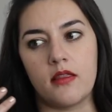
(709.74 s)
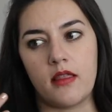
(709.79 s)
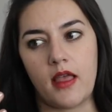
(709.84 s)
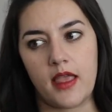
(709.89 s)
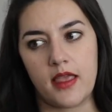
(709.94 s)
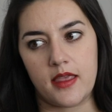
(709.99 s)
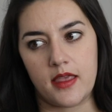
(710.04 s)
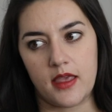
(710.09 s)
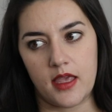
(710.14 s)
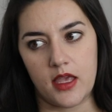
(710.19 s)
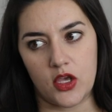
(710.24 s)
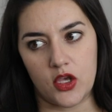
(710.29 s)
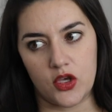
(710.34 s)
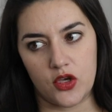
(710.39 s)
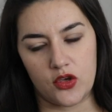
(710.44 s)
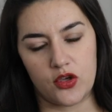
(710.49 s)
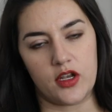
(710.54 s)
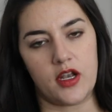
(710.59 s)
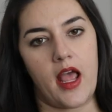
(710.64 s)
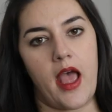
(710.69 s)
like it
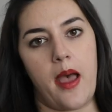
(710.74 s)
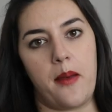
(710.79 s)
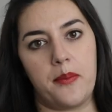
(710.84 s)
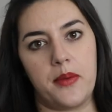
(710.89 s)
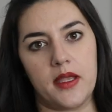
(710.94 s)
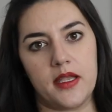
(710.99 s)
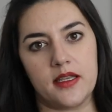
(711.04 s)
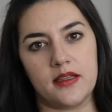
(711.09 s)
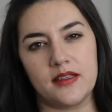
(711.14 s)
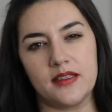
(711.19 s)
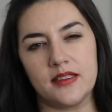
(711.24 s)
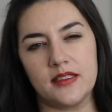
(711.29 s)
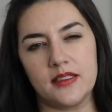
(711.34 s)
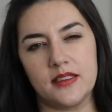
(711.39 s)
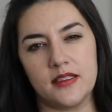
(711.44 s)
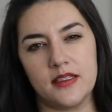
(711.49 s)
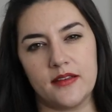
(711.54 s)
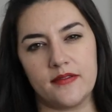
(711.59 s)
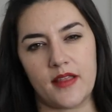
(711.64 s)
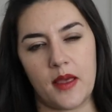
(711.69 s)
could happen,
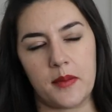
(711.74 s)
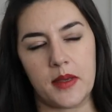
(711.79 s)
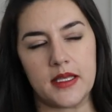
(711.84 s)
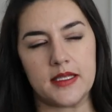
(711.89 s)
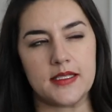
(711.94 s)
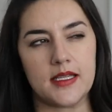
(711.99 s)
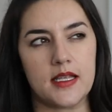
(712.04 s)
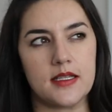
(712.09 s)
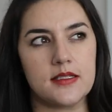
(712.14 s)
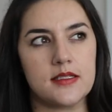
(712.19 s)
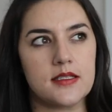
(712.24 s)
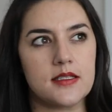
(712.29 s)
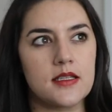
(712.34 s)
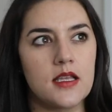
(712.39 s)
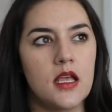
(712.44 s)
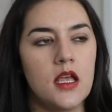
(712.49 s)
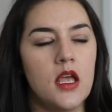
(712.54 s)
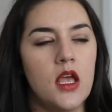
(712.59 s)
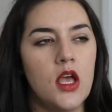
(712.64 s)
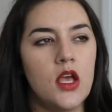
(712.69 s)
if that makes sense.
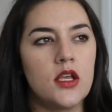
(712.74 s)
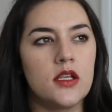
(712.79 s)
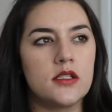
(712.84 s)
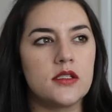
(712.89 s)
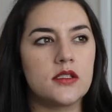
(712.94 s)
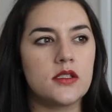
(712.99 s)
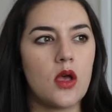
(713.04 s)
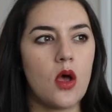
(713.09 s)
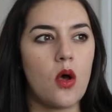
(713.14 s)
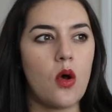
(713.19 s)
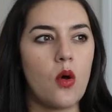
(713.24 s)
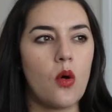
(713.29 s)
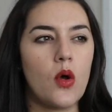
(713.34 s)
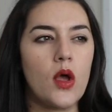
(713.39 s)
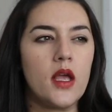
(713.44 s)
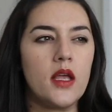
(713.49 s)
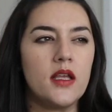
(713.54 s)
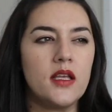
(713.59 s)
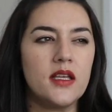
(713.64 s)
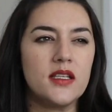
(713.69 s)

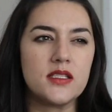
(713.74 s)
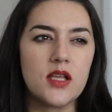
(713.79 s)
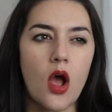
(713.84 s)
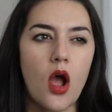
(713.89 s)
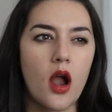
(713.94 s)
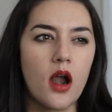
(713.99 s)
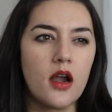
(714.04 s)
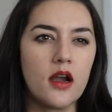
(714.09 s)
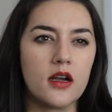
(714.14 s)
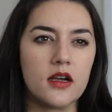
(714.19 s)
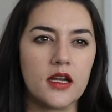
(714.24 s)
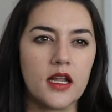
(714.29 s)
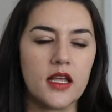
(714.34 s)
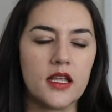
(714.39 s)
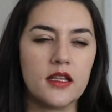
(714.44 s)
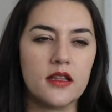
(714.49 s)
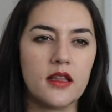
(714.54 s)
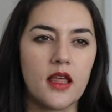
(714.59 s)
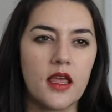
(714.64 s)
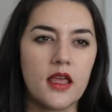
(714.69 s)
So it's hard.
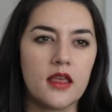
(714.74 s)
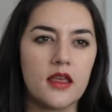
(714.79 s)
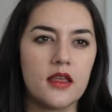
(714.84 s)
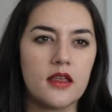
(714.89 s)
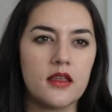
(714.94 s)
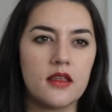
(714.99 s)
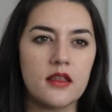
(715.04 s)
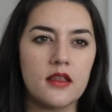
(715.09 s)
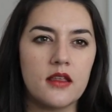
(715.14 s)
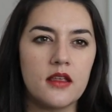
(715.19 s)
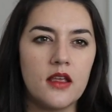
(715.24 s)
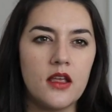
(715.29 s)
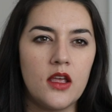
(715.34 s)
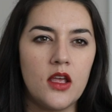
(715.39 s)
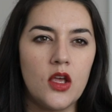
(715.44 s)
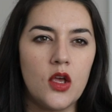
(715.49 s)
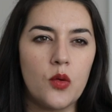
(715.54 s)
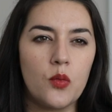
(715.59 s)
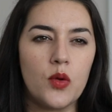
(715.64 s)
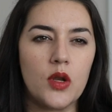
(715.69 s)
Like,
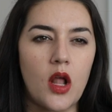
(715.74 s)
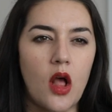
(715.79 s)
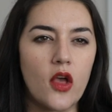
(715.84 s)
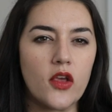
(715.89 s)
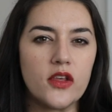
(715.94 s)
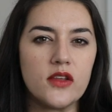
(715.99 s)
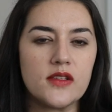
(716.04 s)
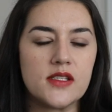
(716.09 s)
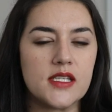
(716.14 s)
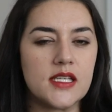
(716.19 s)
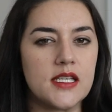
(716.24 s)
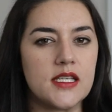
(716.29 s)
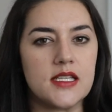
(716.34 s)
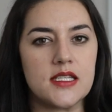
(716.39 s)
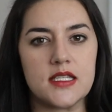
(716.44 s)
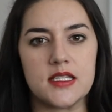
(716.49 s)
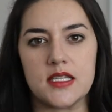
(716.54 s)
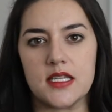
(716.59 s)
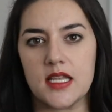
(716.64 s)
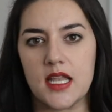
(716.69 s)
when all you see
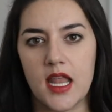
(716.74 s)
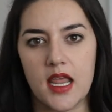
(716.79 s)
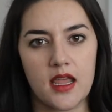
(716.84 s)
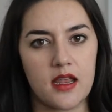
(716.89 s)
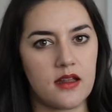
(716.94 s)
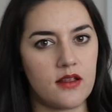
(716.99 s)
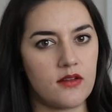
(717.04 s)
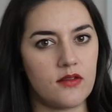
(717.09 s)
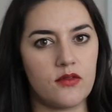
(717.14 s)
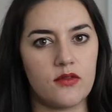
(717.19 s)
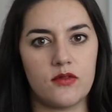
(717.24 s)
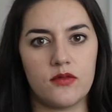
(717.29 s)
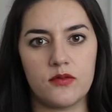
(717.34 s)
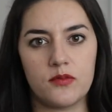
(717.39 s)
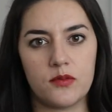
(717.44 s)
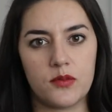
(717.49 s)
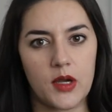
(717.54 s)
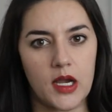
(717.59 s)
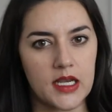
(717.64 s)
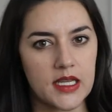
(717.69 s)
is negative
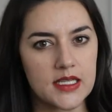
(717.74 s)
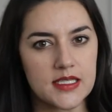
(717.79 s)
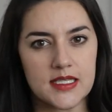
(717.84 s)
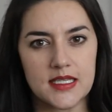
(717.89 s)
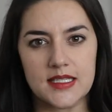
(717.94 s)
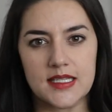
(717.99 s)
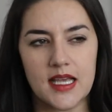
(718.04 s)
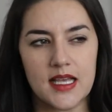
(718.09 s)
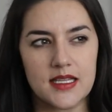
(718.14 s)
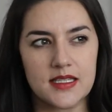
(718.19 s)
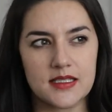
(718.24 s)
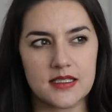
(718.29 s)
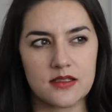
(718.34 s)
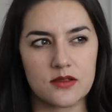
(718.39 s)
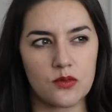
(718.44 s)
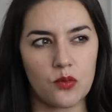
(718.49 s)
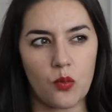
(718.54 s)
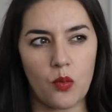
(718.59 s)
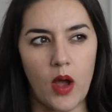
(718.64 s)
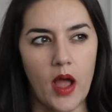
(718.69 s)
pregnancy
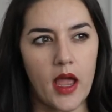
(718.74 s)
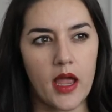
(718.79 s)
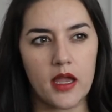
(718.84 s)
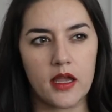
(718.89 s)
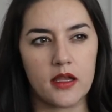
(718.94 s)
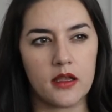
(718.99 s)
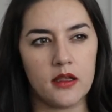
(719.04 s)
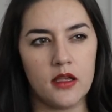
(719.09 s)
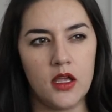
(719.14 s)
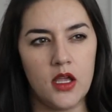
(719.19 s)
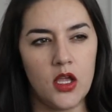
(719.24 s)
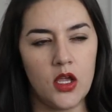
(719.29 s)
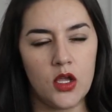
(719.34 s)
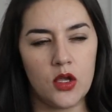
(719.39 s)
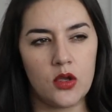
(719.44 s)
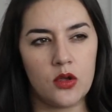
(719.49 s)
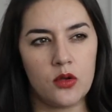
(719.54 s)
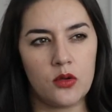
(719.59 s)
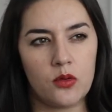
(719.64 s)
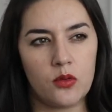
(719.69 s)
tests, why
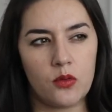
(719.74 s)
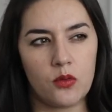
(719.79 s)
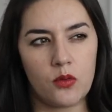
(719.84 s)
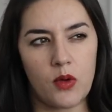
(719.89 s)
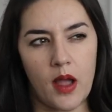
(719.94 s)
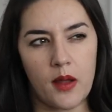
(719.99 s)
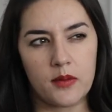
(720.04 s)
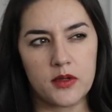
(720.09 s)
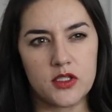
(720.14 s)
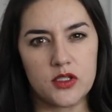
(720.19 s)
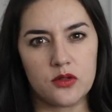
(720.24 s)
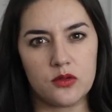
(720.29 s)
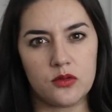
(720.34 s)
would